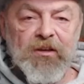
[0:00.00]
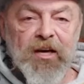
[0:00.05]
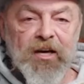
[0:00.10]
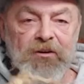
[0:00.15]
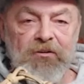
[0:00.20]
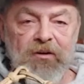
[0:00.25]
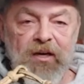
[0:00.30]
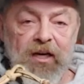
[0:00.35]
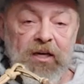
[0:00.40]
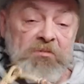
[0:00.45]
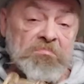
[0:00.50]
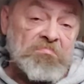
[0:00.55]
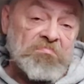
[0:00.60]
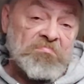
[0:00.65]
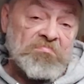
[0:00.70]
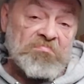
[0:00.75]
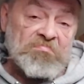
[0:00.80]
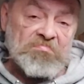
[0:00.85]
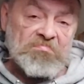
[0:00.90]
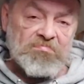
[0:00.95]
a lot of rain.
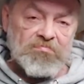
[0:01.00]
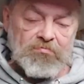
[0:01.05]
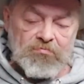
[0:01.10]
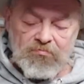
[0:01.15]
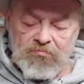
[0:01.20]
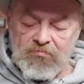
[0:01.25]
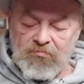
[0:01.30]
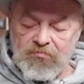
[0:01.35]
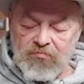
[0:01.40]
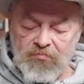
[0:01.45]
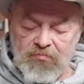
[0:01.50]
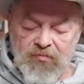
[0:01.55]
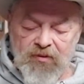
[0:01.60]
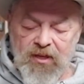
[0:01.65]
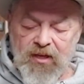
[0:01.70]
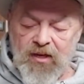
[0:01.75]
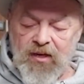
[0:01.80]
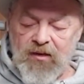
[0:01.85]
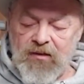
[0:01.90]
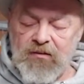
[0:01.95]

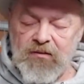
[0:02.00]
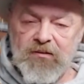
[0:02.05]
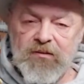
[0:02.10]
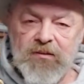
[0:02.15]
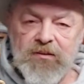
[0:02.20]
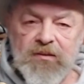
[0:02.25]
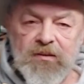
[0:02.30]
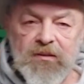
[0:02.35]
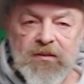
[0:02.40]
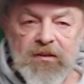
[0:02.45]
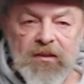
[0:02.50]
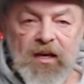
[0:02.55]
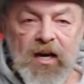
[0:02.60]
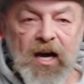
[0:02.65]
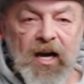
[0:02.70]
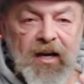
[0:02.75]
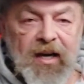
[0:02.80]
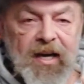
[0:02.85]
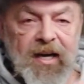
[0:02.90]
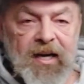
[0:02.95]
You know,
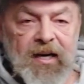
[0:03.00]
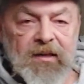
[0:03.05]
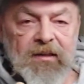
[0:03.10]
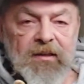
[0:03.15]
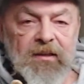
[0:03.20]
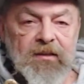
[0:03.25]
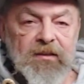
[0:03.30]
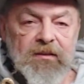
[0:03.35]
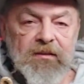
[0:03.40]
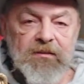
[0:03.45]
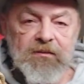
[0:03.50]
again,